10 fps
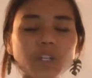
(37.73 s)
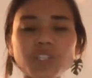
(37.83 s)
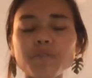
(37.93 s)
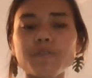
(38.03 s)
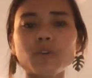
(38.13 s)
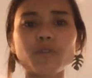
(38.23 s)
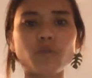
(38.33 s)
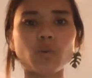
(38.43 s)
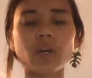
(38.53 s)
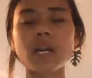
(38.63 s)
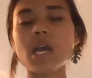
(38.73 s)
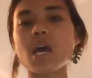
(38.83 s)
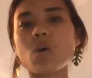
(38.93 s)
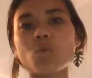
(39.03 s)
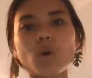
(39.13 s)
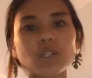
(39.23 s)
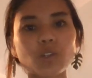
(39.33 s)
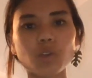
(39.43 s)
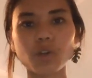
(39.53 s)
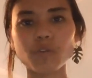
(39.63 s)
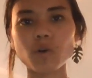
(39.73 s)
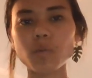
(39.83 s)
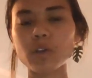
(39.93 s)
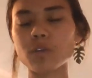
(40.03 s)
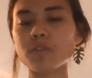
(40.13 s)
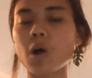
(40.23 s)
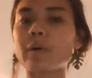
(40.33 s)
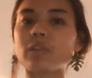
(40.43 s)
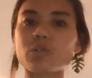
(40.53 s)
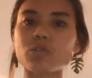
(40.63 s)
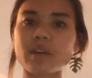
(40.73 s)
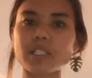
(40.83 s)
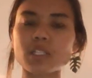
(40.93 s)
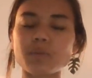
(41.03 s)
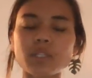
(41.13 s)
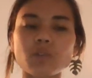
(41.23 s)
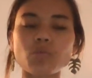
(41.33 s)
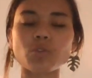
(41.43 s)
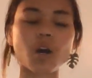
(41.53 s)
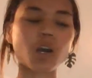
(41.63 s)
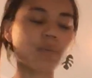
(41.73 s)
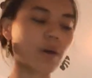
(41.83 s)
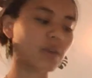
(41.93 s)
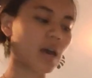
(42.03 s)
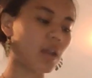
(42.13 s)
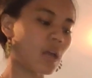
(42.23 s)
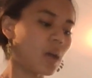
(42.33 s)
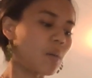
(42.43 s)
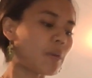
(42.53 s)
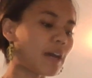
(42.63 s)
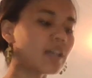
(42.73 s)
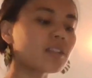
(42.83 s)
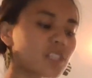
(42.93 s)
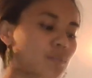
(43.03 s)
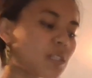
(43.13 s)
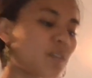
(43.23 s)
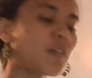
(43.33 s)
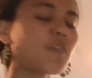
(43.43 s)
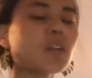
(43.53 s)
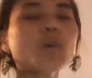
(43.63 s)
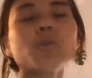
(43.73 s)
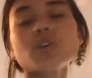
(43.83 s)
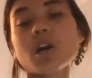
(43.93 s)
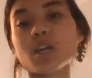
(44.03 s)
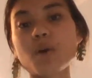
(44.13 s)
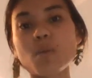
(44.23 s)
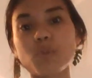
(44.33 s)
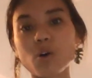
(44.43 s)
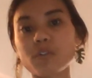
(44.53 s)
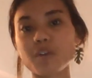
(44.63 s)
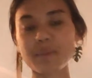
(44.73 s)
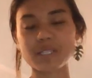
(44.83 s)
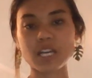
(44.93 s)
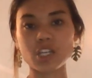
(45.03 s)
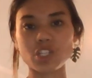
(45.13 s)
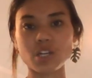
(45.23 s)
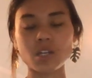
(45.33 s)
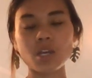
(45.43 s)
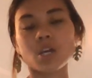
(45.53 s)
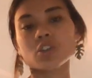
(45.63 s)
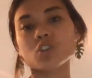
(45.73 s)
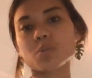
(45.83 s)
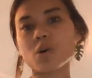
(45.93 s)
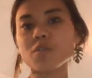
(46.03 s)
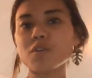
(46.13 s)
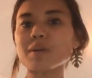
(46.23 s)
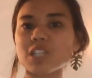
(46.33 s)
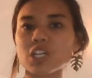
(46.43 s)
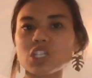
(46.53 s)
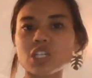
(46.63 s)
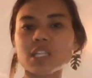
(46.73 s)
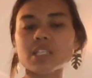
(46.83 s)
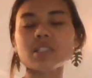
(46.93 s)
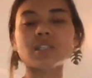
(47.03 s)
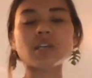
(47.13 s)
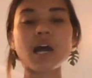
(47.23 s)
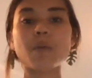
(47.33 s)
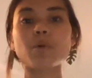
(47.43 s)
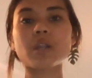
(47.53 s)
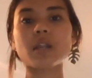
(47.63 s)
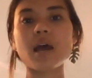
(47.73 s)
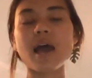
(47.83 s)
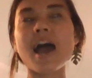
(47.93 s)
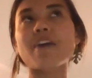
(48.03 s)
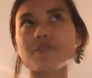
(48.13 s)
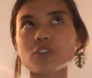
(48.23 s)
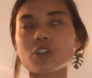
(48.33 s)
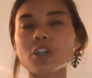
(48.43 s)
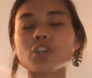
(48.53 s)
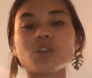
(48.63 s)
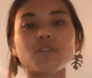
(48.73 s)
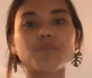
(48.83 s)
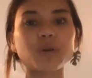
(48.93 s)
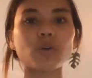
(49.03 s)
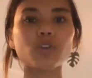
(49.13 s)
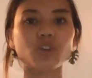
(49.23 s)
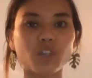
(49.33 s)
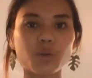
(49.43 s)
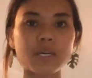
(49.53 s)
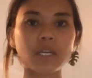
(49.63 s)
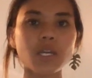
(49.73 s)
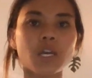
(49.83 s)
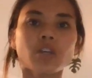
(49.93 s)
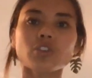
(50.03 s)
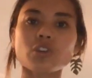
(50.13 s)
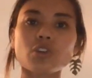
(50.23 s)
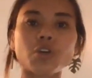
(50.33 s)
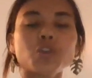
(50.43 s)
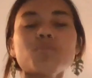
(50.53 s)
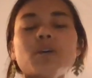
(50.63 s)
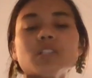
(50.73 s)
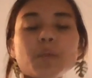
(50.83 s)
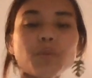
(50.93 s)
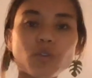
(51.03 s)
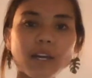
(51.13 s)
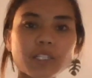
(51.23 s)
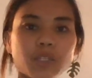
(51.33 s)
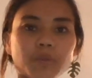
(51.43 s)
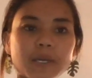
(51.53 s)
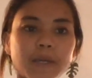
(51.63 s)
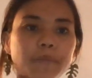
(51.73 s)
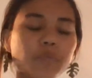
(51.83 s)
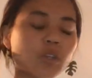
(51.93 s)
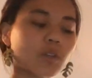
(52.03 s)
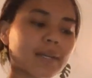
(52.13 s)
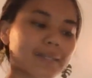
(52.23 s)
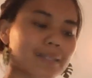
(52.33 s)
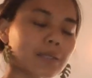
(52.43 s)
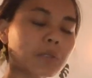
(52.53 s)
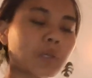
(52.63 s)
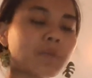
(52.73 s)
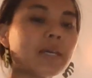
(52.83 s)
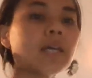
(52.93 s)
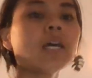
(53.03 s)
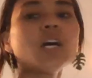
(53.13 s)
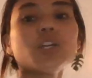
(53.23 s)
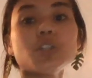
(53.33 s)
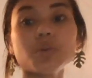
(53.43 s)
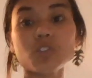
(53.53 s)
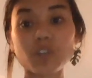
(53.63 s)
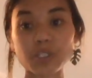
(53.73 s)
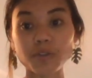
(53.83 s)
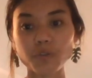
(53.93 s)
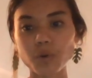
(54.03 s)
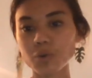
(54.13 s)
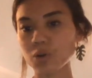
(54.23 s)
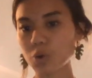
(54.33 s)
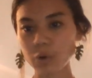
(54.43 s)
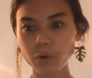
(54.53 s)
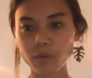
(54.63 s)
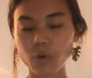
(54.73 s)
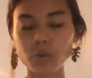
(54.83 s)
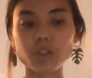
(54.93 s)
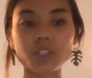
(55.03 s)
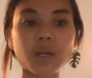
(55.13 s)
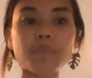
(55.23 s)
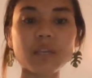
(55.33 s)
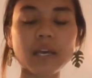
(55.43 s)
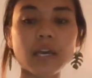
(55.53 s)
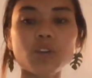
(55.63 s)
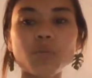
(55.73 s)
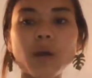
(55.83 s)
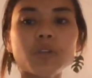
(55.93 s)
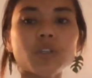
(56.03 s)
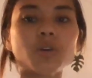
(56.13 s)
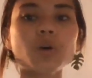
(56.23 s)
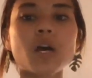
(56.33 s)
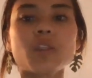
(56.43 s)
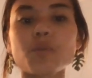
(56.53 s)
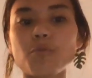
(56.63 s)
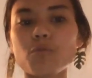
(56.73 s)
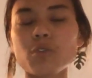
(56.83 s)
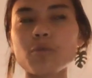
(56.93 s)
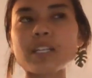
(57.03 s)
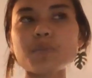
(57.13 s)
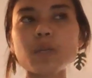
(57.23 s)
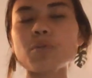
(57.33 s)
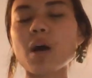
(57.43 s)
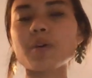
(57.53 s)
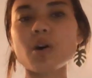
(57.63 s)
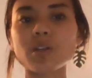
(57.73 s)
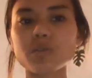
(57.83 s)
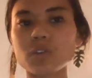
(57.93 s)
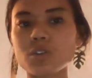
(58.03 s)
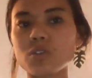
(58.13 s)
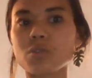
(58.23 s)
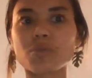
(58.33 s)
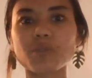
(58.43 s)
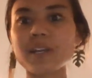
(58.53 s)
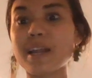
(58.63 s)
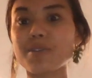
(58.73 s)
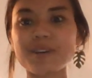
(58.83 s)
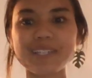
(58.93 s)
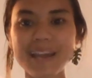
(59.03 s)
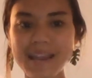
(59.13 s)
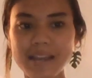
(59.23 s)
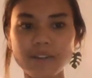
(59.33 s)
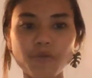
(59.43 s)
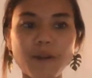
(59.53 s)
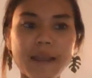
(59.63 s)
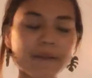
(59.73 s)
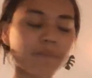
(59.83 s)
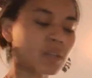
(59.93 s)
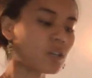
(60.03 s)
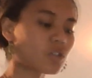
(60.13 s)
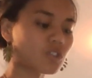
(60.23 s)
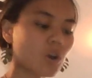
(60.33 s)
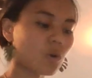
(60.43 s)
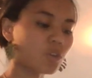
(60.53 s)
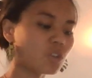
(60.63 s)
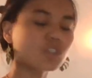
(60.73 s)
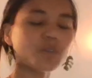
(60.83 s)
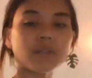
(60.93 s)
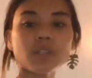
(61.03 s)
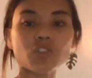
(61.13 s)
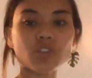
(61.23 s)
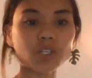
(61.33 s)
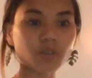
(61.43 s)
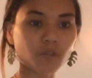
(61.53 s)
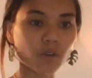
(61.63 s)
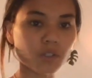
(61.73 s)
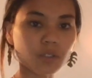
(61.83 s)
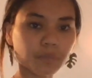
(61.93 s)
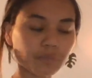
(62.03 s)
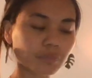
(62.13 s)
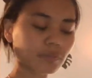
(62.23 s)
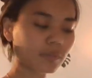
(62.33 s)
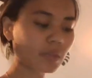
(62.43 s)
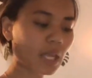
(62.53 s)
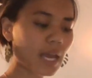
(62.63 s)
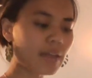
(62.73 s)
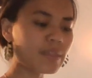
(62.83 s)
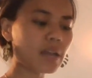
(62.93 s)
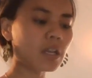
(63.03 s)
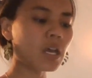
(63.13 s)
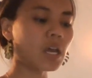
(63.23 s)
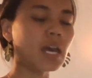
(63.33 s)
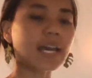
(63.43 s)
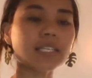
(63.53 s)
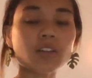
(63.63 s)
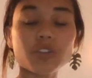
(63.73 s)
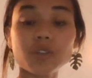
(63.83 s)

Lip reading: what to feel for and what to look for when you're following those recipes, and we'll talk about that. But in this specific video, we're talking about bulk fermentation. So bulk fermentation is the time when after you've built your gluten. So, you mix up your recipe, you let it sit a little bit, you do a stretch and fold or a coil fold or something, and you probably do, the recipe probably calls for you to do 3, anywhere to 8, right? So you're doing these stretch and folds, and then it